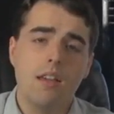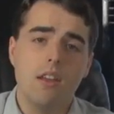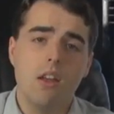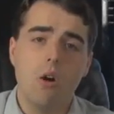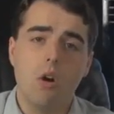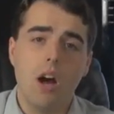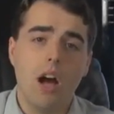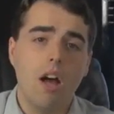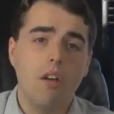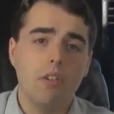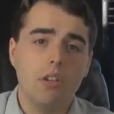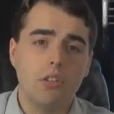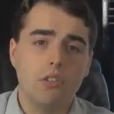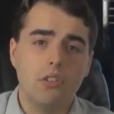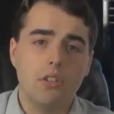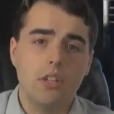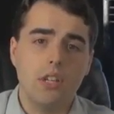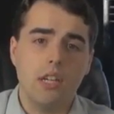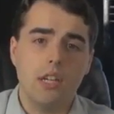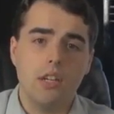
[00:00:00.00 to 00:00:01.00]
Now,
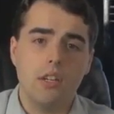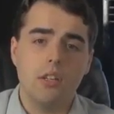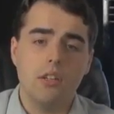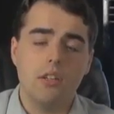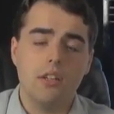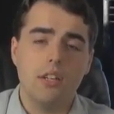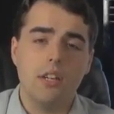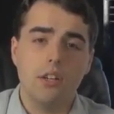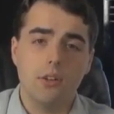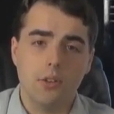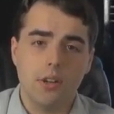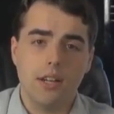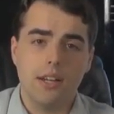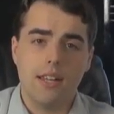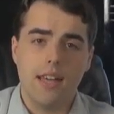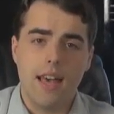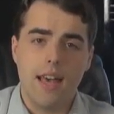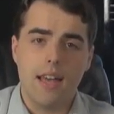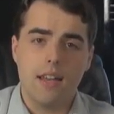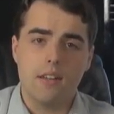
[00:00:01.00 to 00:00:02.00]
obviously,
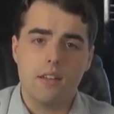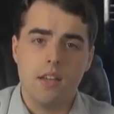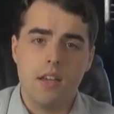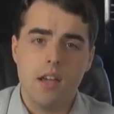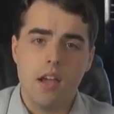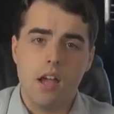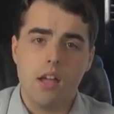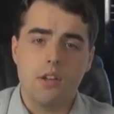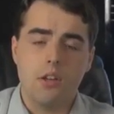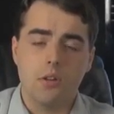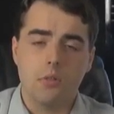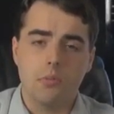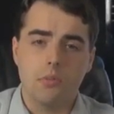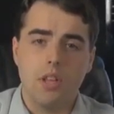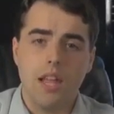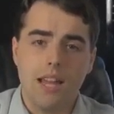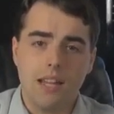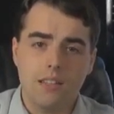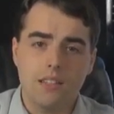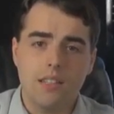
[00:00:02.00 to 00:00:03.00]
hearing that, you're
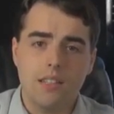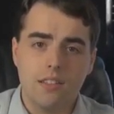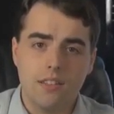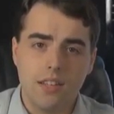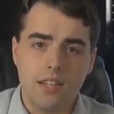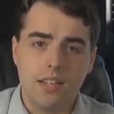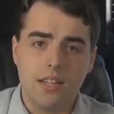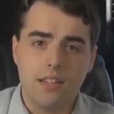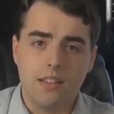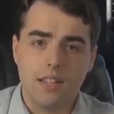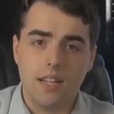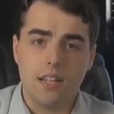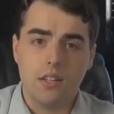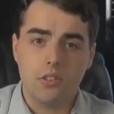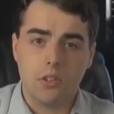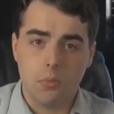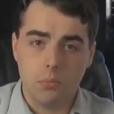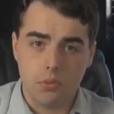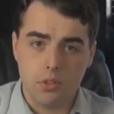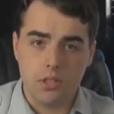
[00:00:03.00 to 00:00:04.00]
likely thinking that
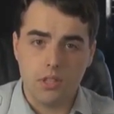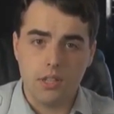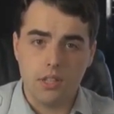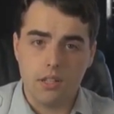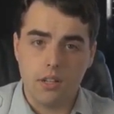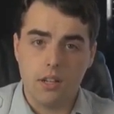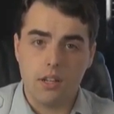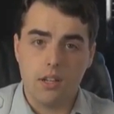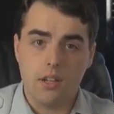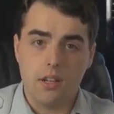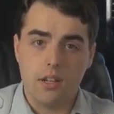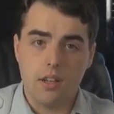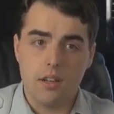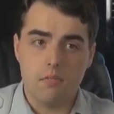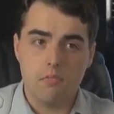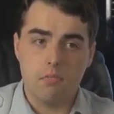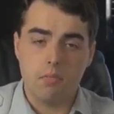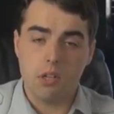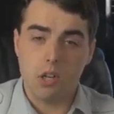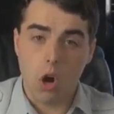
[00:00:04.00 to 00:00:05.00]
it's complete
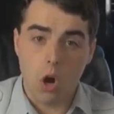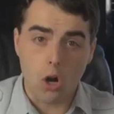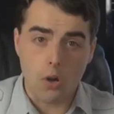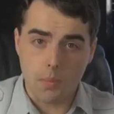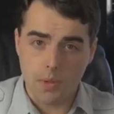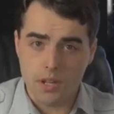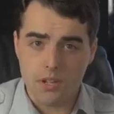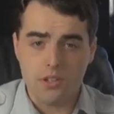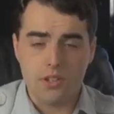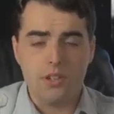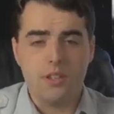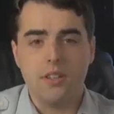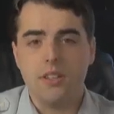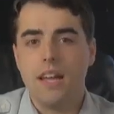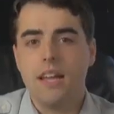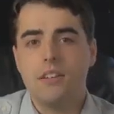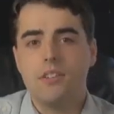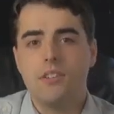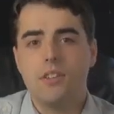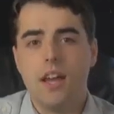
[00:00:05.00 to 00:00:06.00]
garbage,
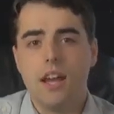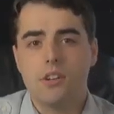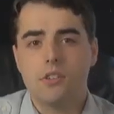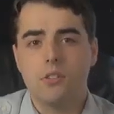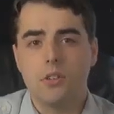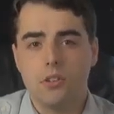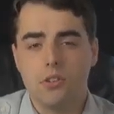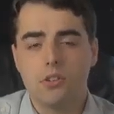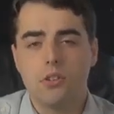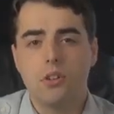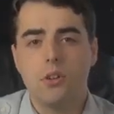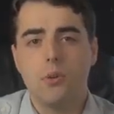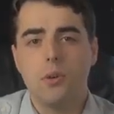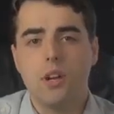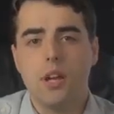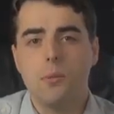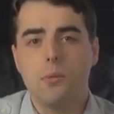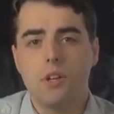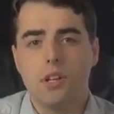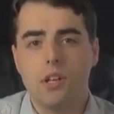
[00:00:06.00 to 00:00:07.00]
and that's actually true.
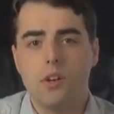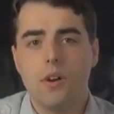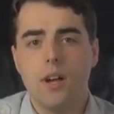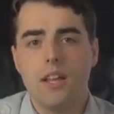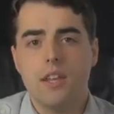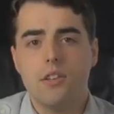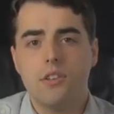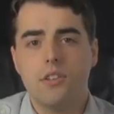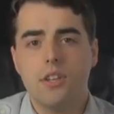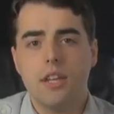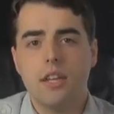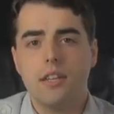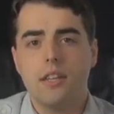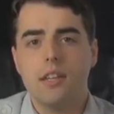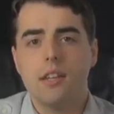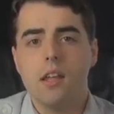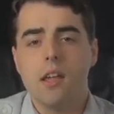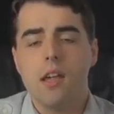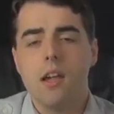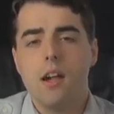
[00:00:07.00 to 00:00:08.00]
And I want to go ahead and say
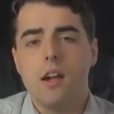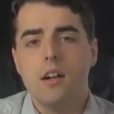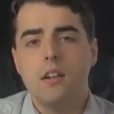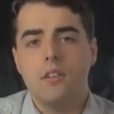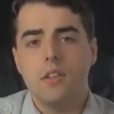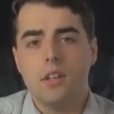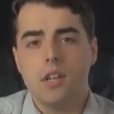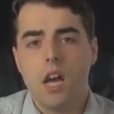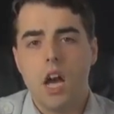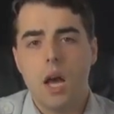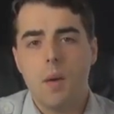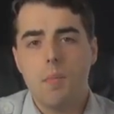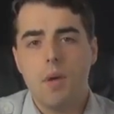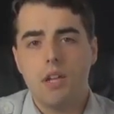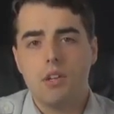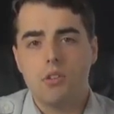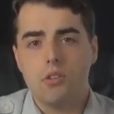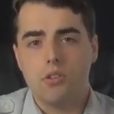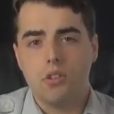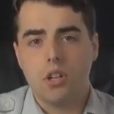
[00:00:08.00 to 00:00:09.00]
that the
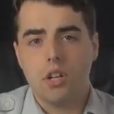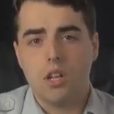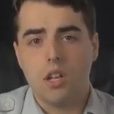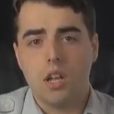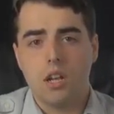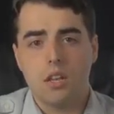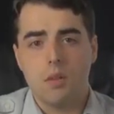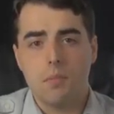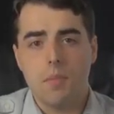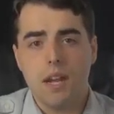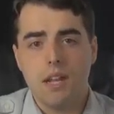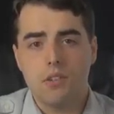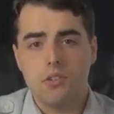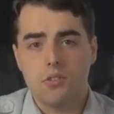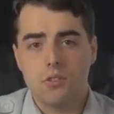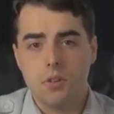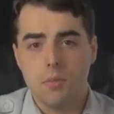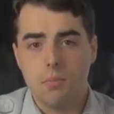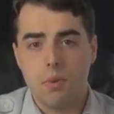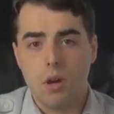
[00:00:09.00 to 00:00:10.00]
commenters on a lot of the
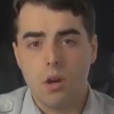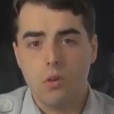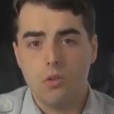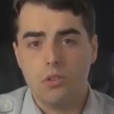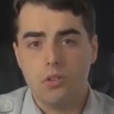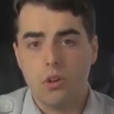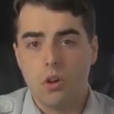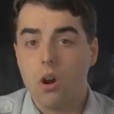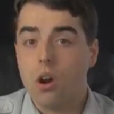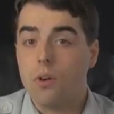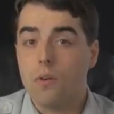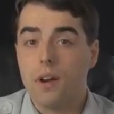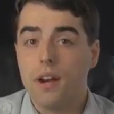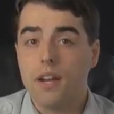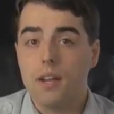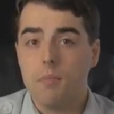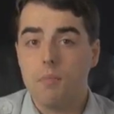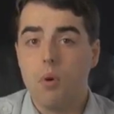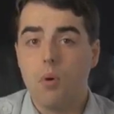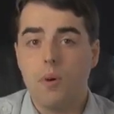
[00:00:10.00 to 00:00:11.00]
mainstream posts are
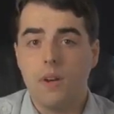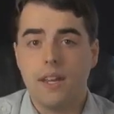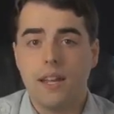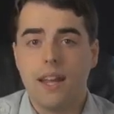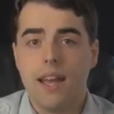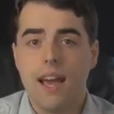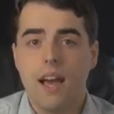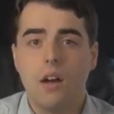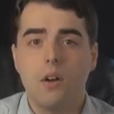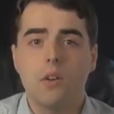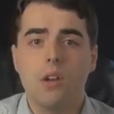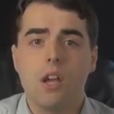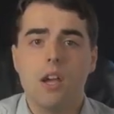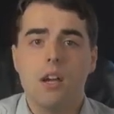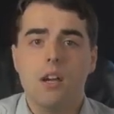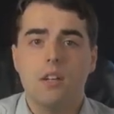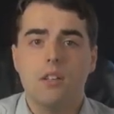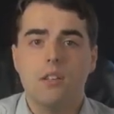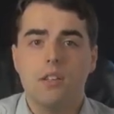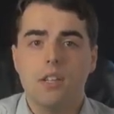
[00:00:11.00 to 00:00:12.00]
already pointing out
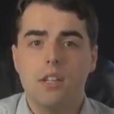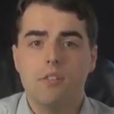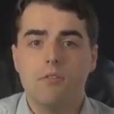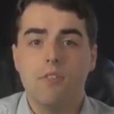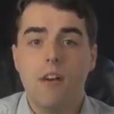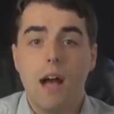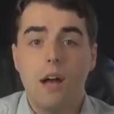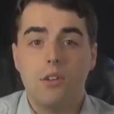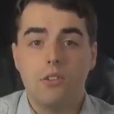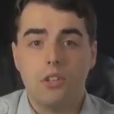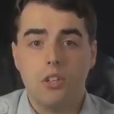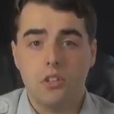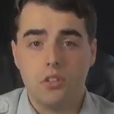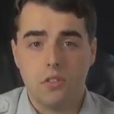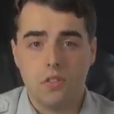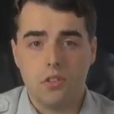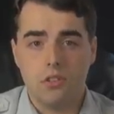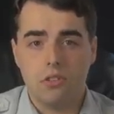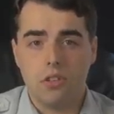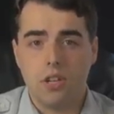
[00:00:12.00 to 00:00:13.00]
the
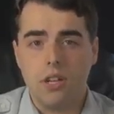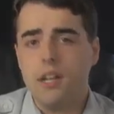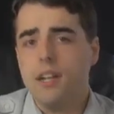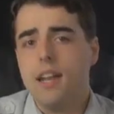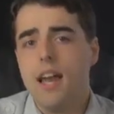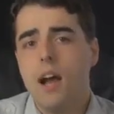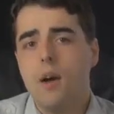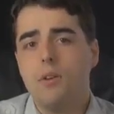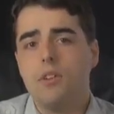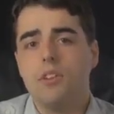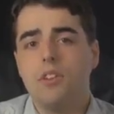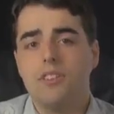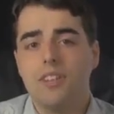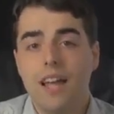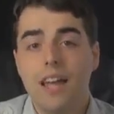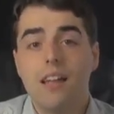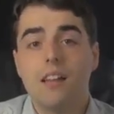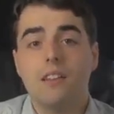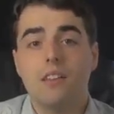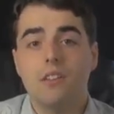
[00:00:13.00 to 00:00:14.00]
fallacies of the study and how it's
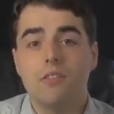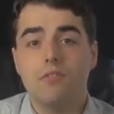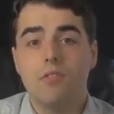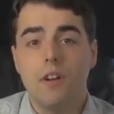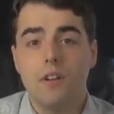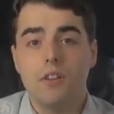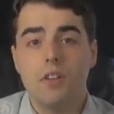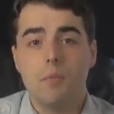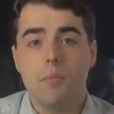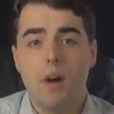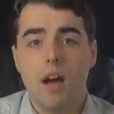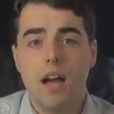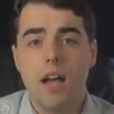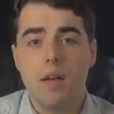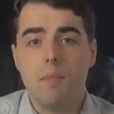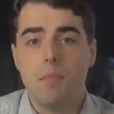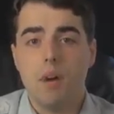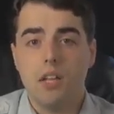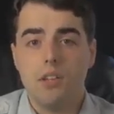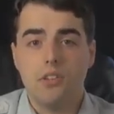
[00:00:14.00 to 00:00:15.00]
likely funded
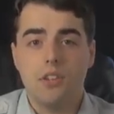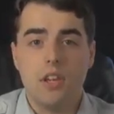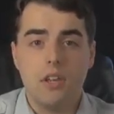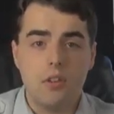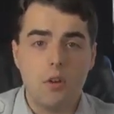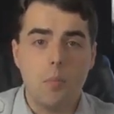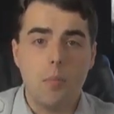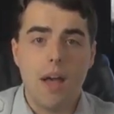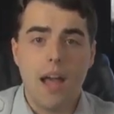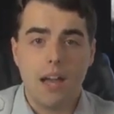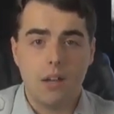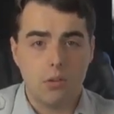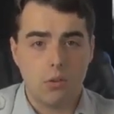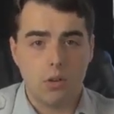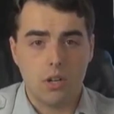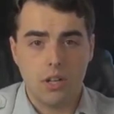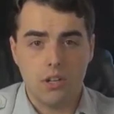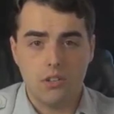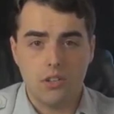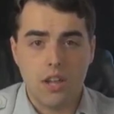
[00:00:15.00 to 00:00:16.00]
by Monsanto-backed
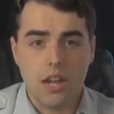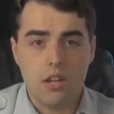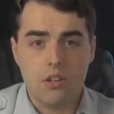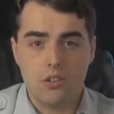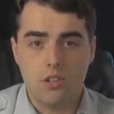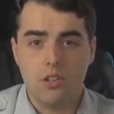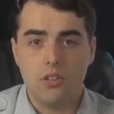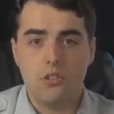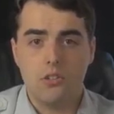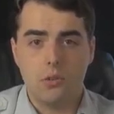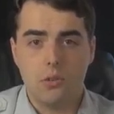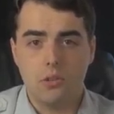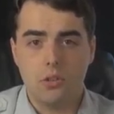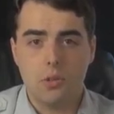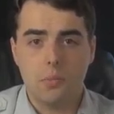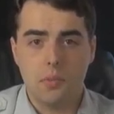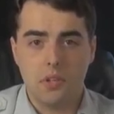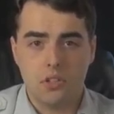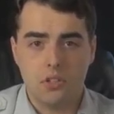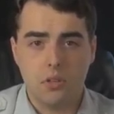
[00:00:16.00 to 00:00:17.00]
organizations or
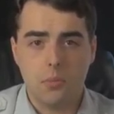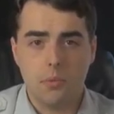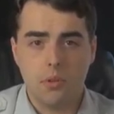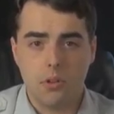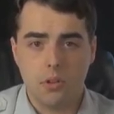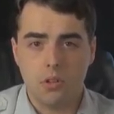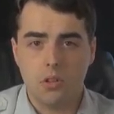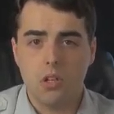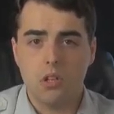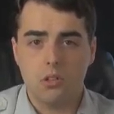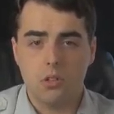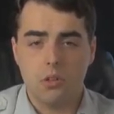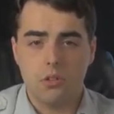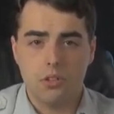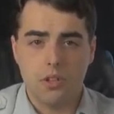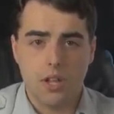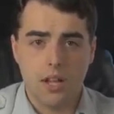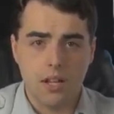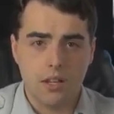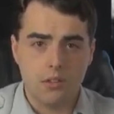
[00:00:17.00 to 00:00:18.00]
something similar along
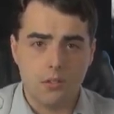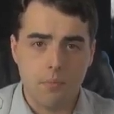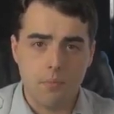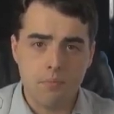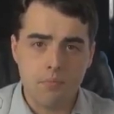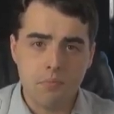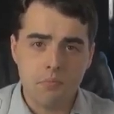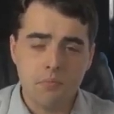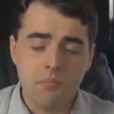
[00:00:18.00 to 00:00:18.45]
those lines.